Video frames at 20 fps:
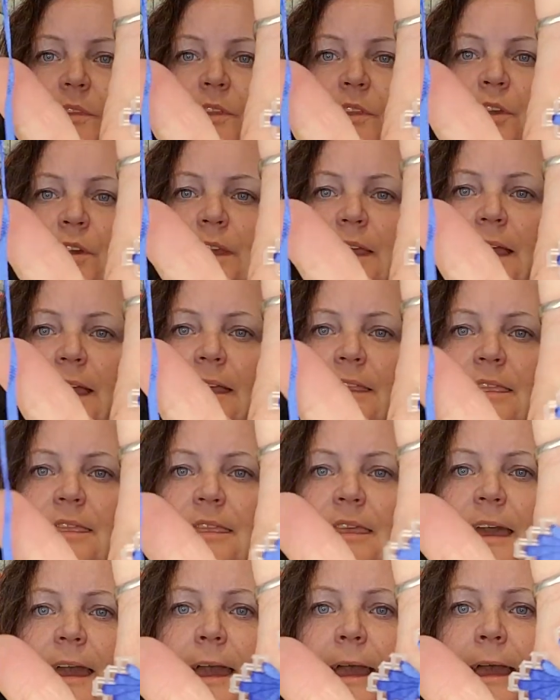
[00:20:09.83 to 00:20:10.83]
Look at
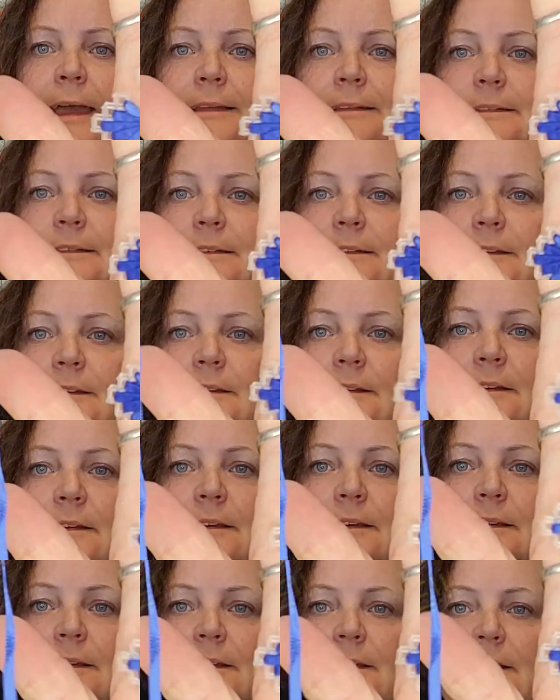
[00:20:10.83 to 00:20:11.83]
that.
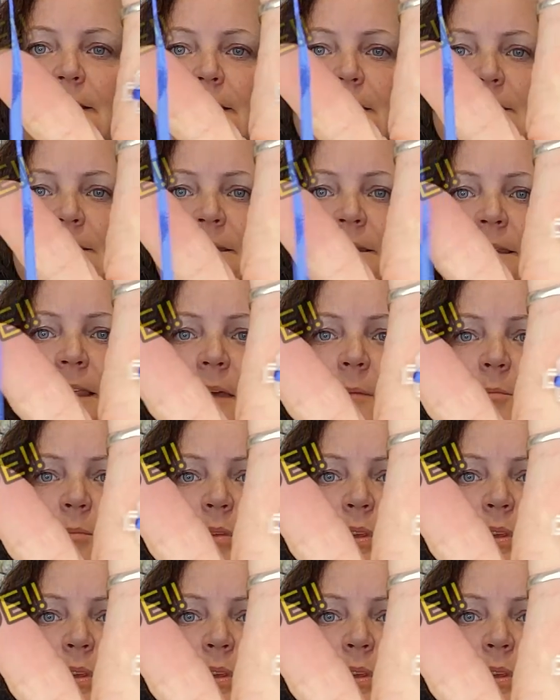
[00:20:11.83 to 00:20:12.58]
Isn't that